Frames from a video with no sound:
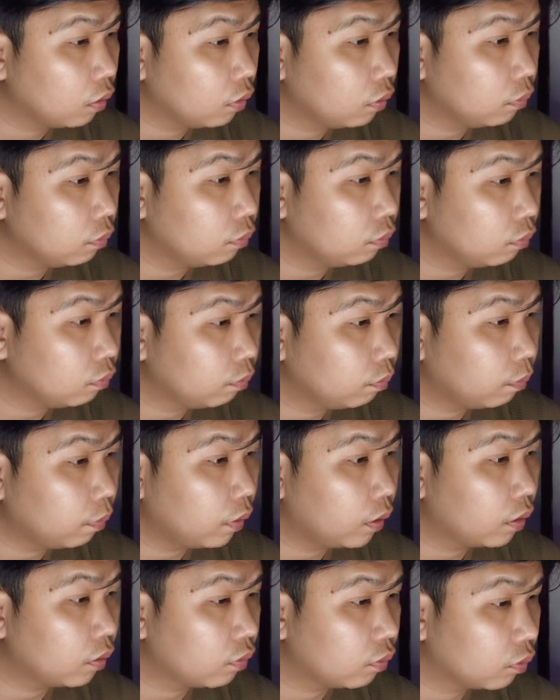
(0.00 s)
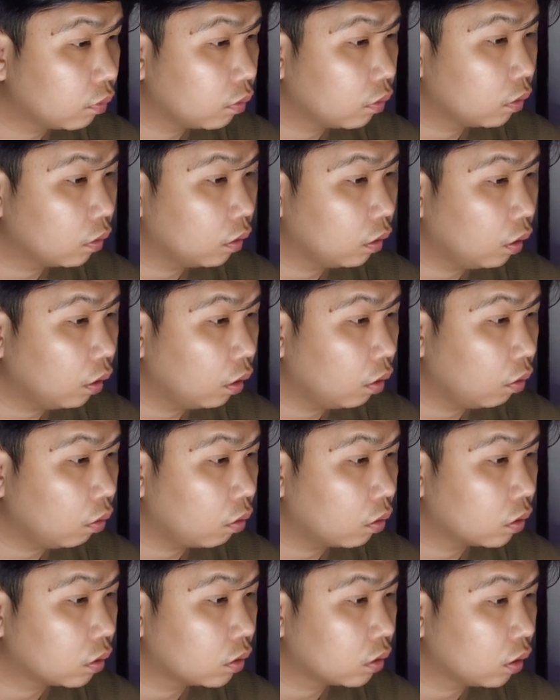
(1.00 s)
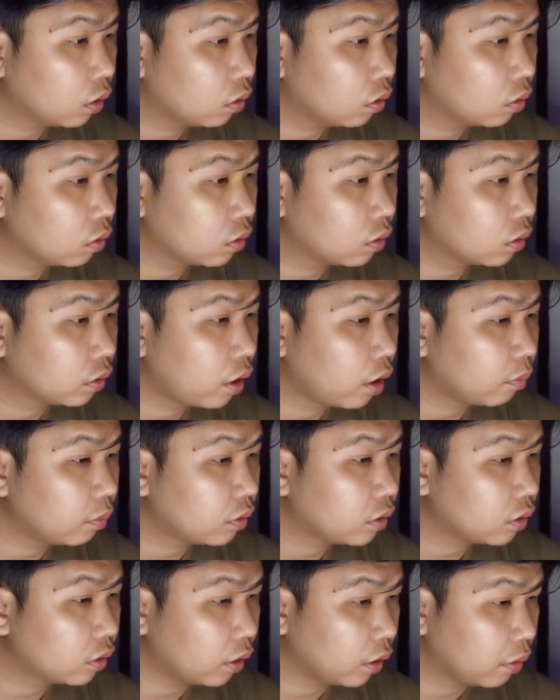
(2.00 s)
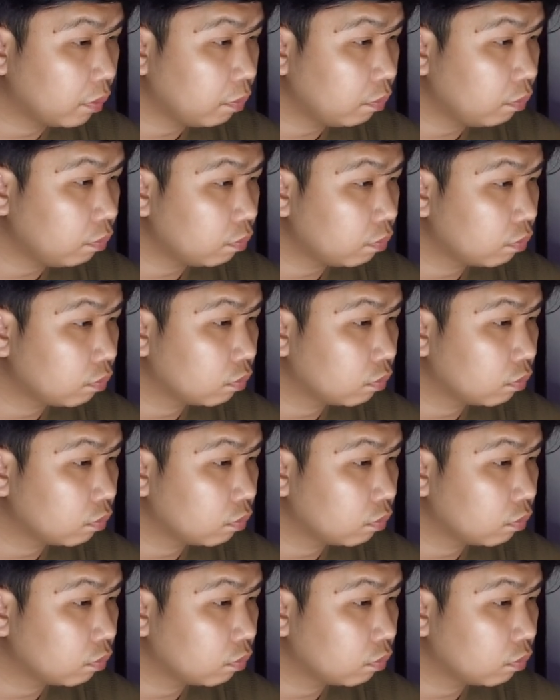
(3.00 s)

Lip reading: on. Fine. At our status times time.